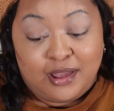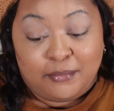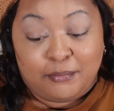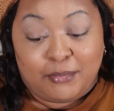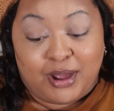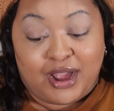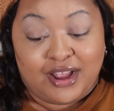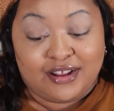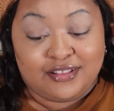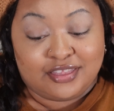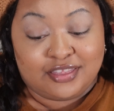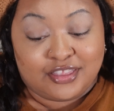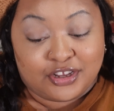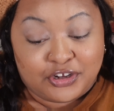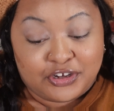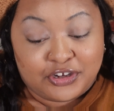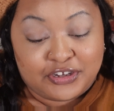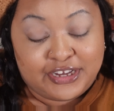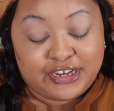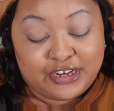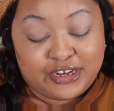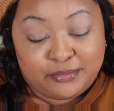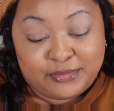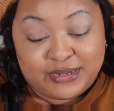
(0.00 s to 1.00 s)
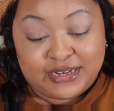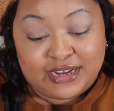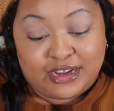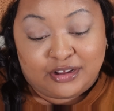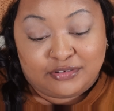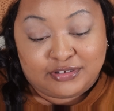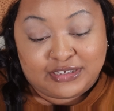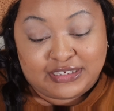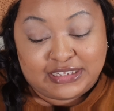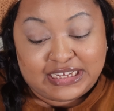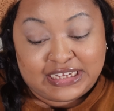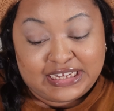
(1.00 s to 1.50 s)
My third hear me
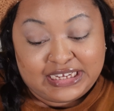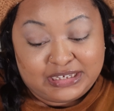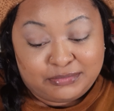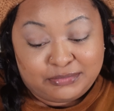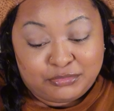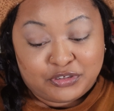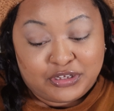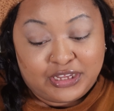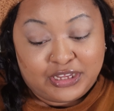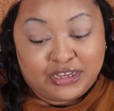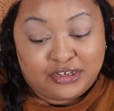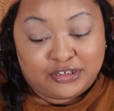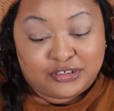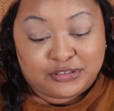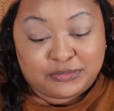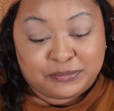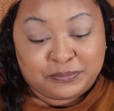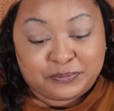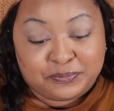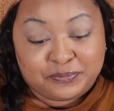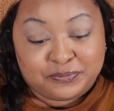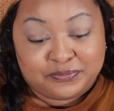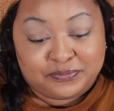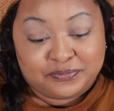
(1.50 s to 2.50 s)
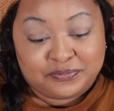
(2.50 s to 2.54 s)
out in the animal kingdom,